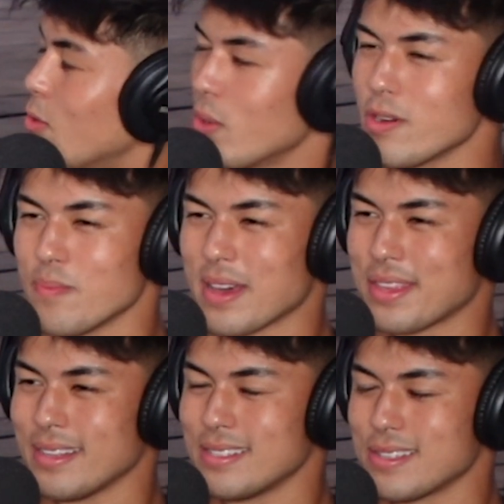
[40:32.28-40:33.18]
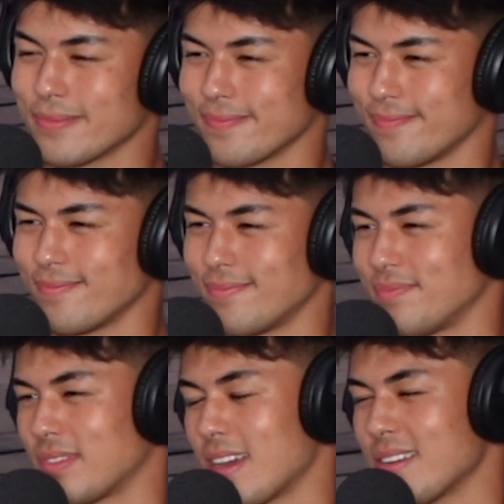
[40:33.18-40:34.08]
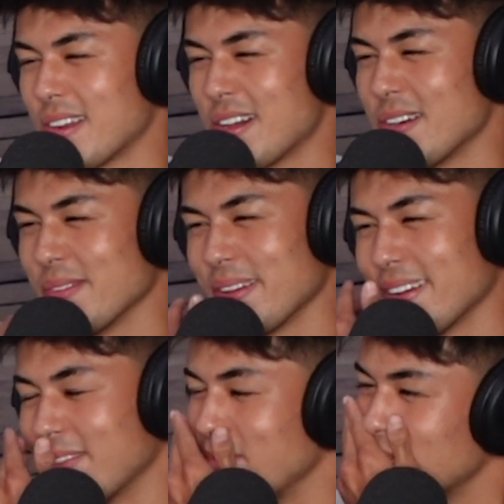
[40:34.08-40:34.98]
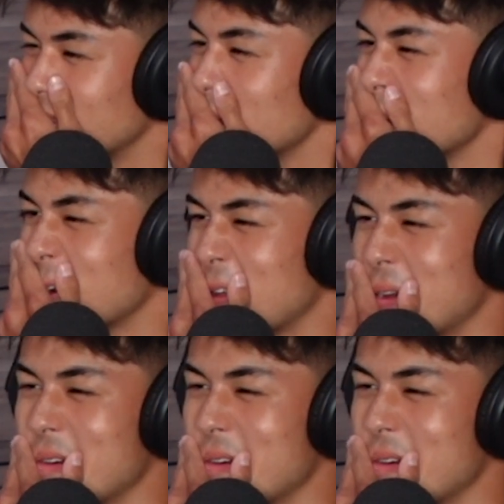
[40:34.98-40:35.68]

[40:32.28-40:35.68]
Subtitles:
weird methods. I don't know, man. I don't